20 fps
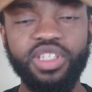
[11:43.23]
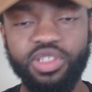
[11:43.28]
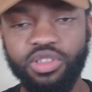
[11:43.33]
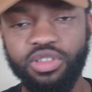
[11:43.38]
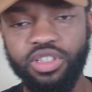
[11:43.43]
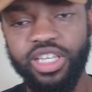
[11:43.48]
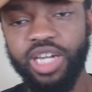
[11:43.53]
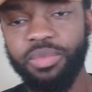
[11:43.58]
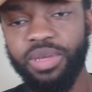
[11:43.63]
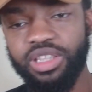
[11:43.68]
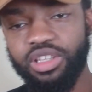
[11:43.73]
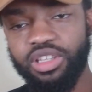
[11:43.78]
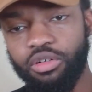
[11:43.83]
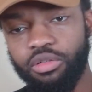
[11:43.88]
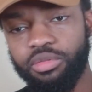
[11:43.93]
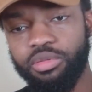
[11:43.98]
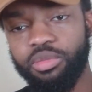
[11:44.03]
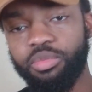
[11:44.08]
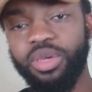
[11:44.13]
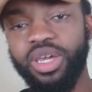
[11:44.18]
So think about that
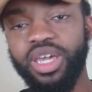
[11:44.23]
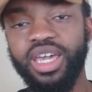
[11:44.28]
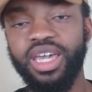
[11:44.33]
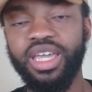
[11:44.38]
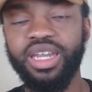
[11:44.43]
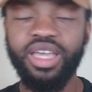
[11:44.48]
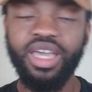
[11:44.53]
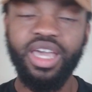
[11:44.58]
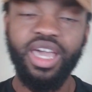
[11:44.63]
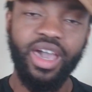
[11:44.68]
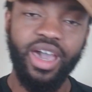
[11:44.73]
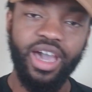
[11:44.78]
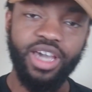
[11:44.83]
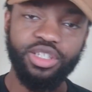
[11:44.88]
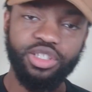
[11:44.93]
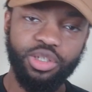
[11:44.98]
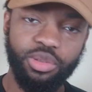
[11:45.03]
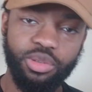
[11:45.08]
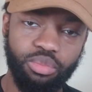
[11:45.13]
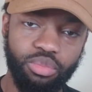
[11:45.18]
rubber band
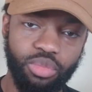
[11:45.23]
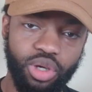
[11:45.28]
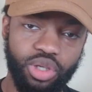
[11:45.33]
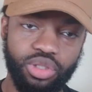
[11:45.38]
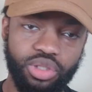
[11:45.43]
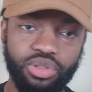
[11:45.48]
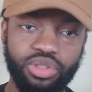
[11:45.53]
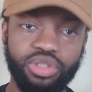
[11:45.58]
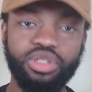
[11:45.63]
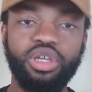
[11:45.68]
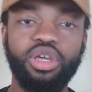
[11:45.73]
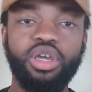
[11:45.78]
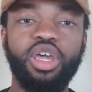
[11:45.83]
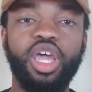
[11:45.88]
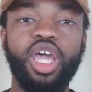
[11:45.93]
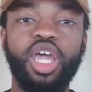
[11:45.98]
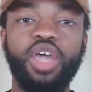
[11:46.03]
as your muscles.